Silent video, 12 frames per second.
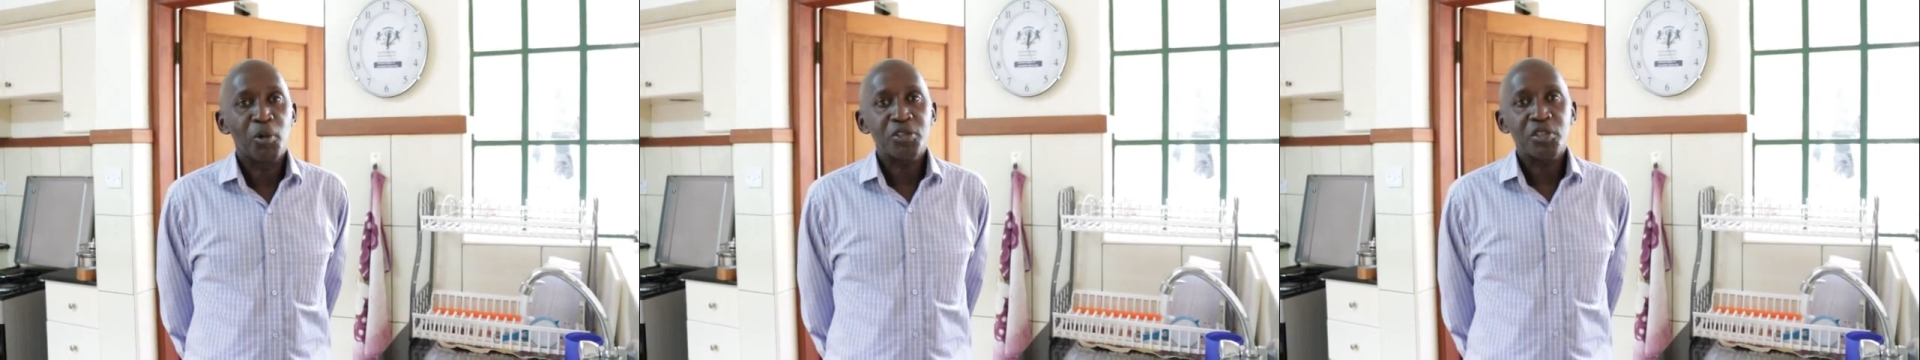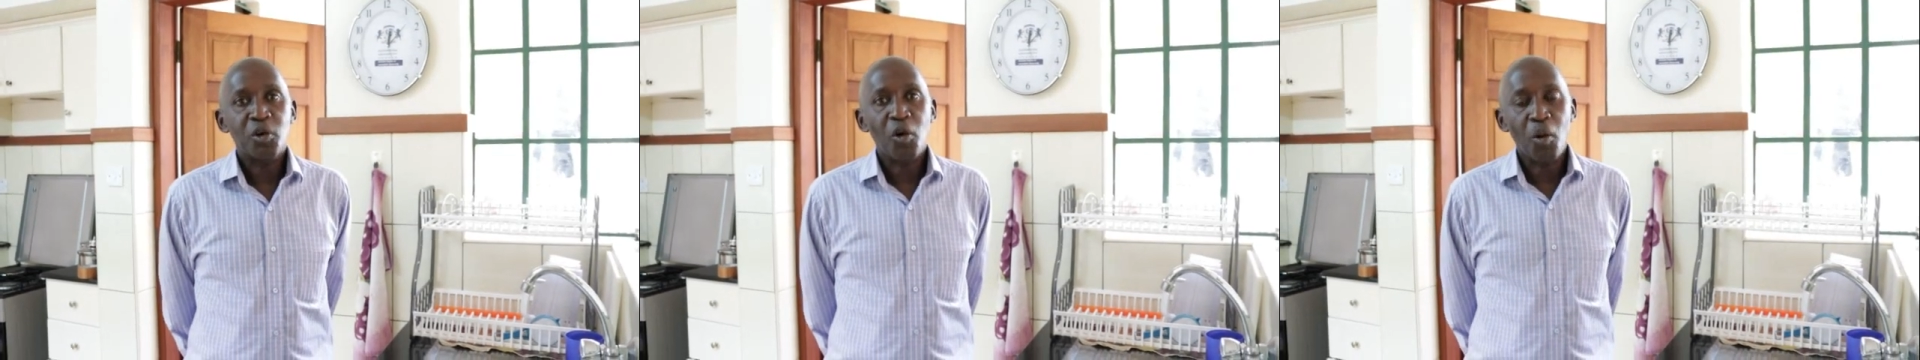
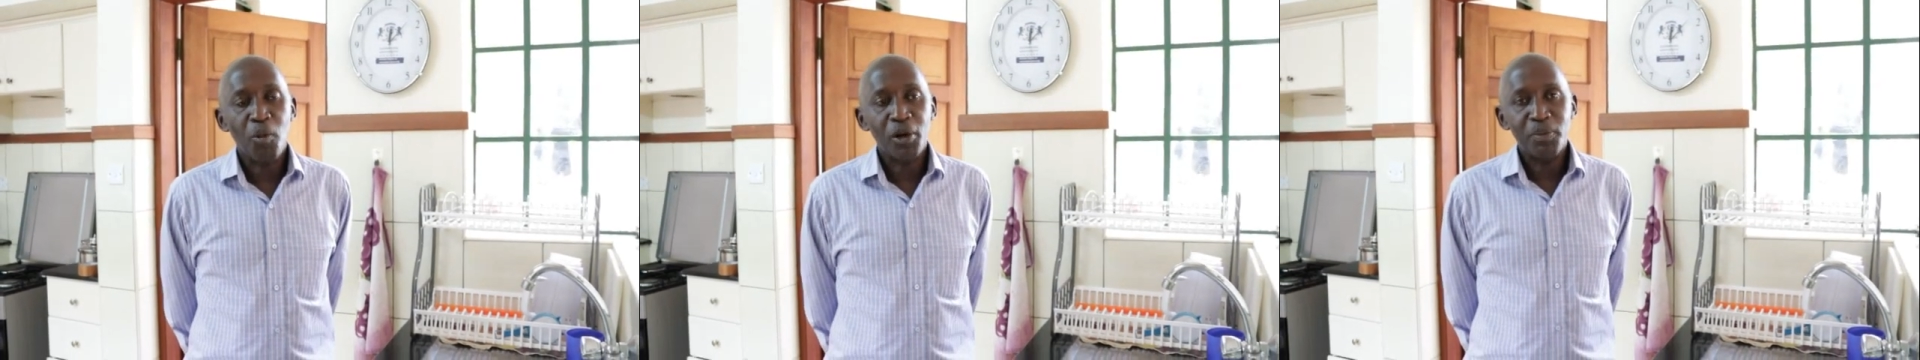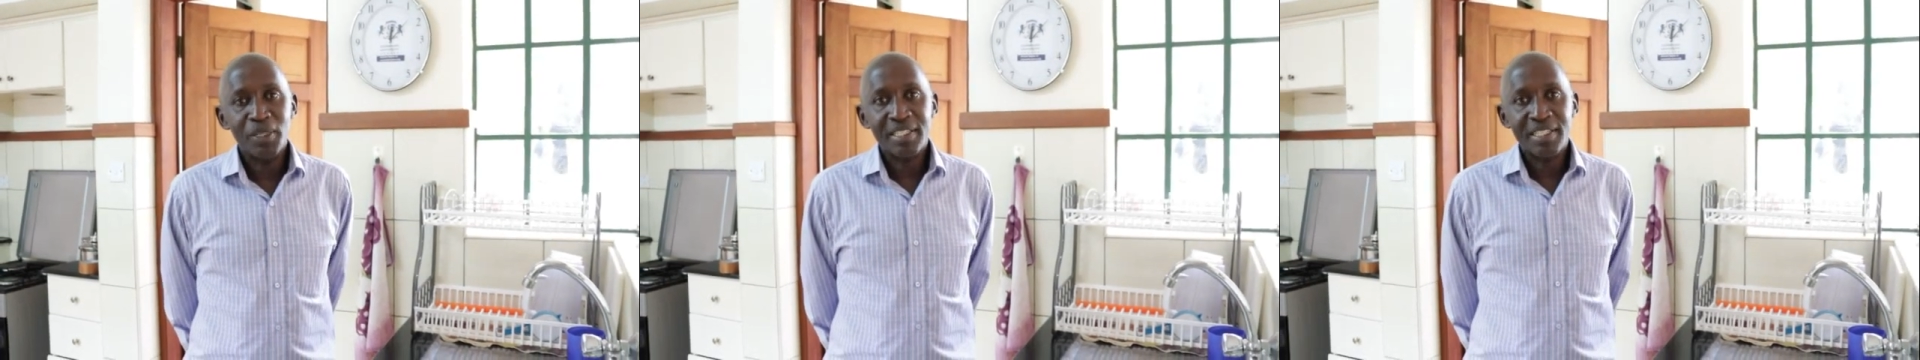most
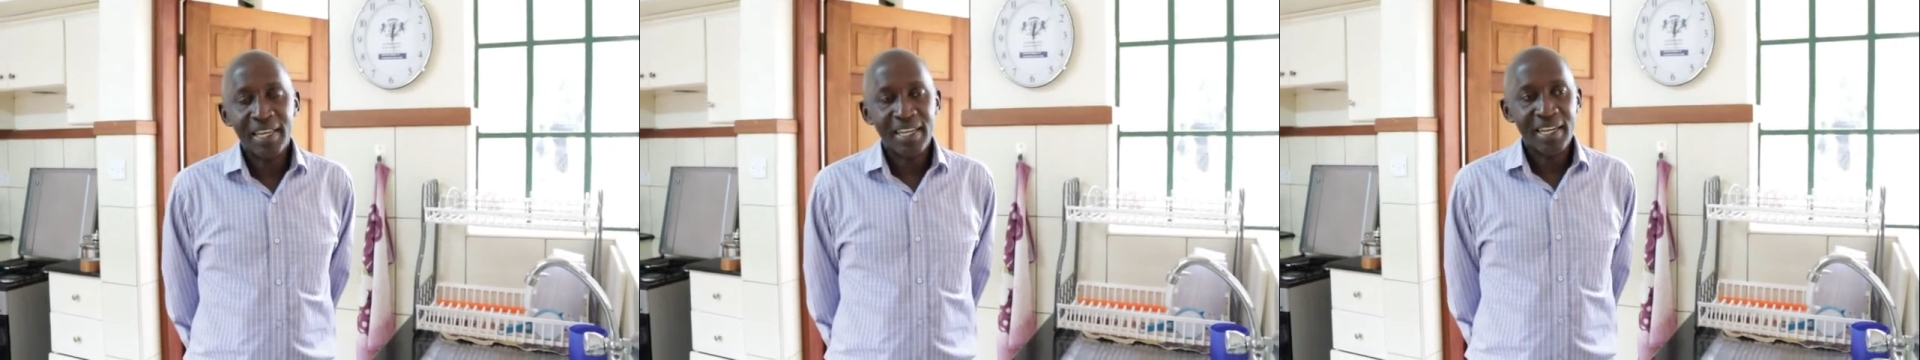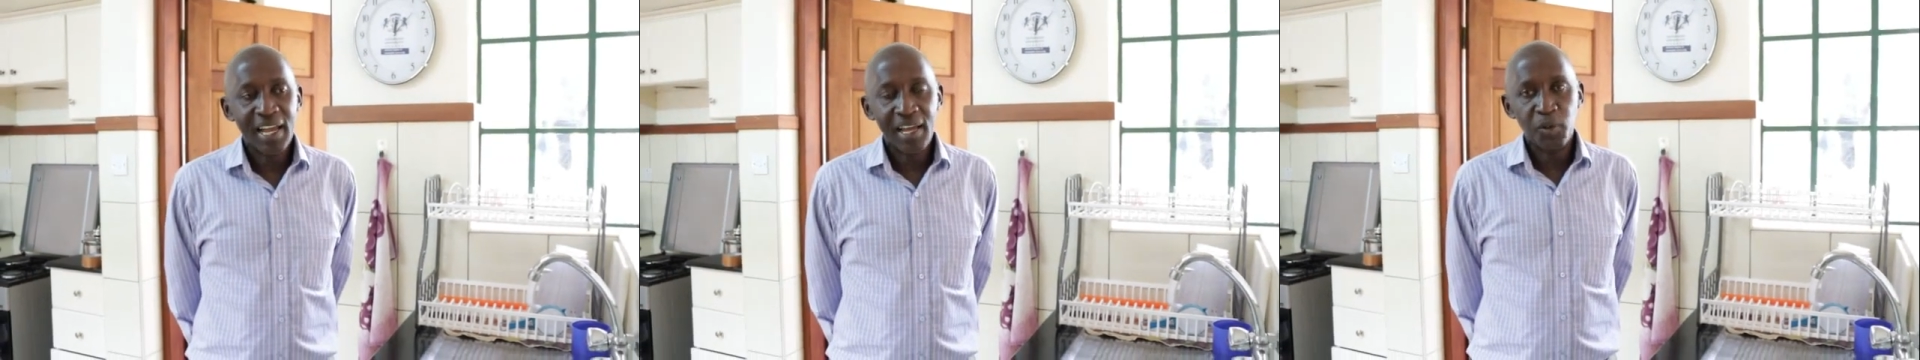common
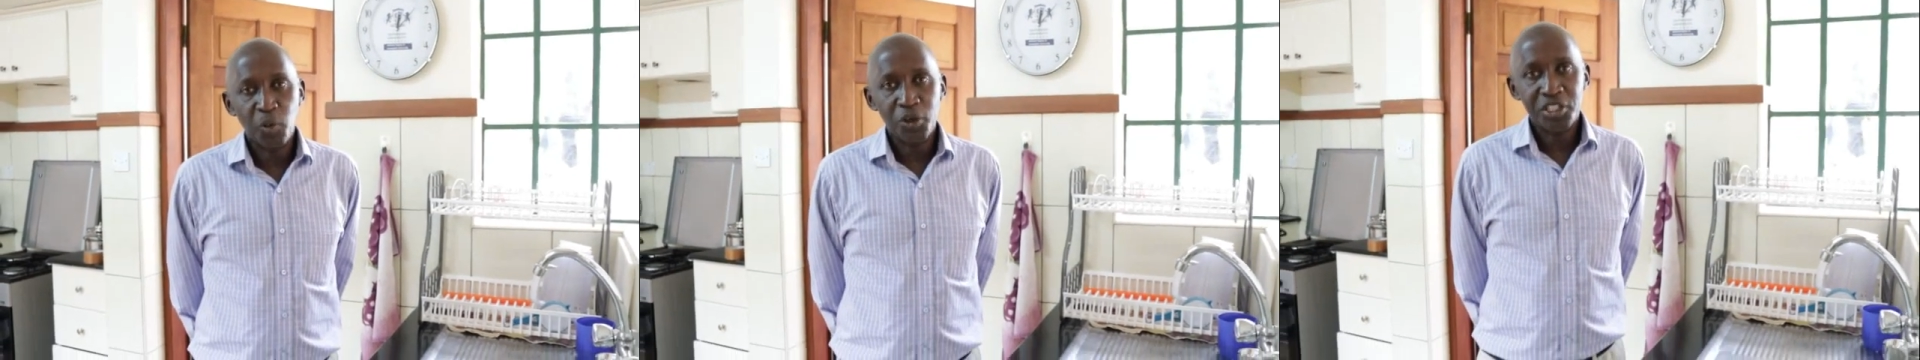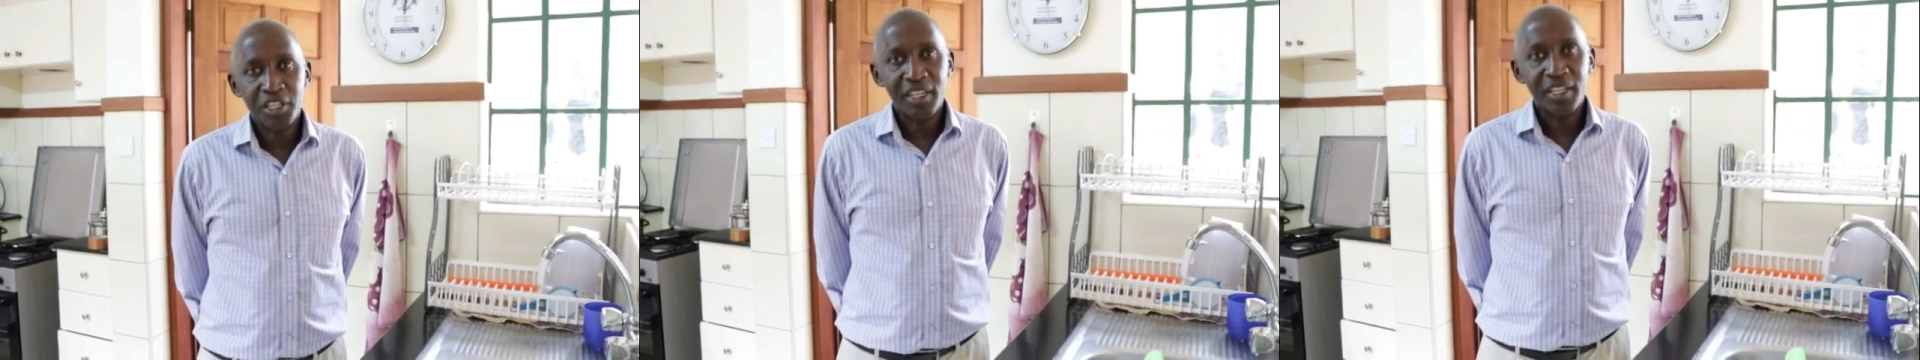mistake in hand
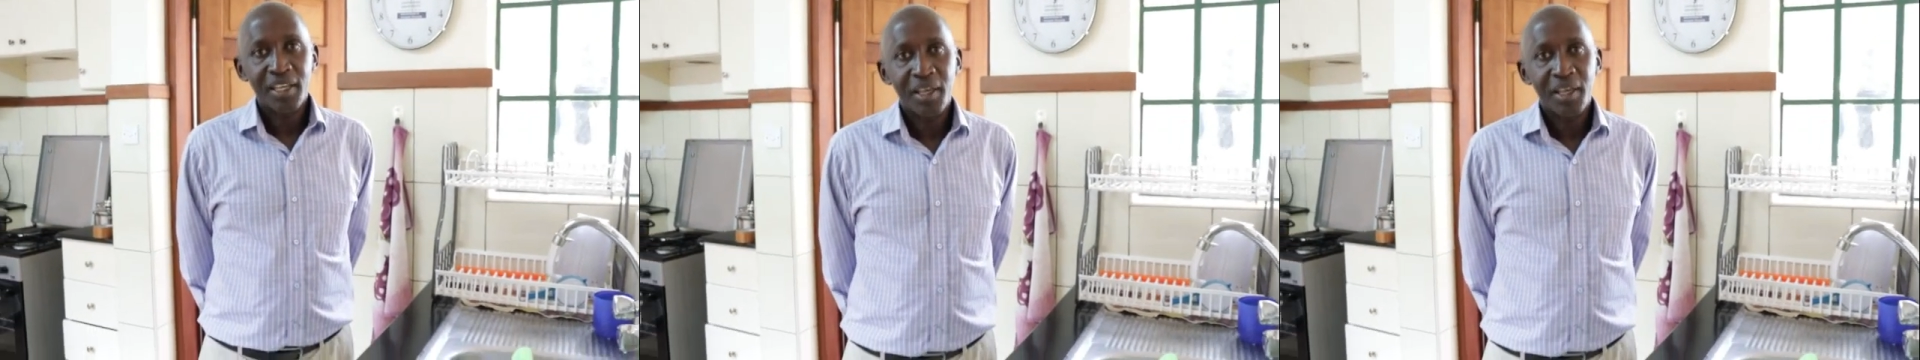washing.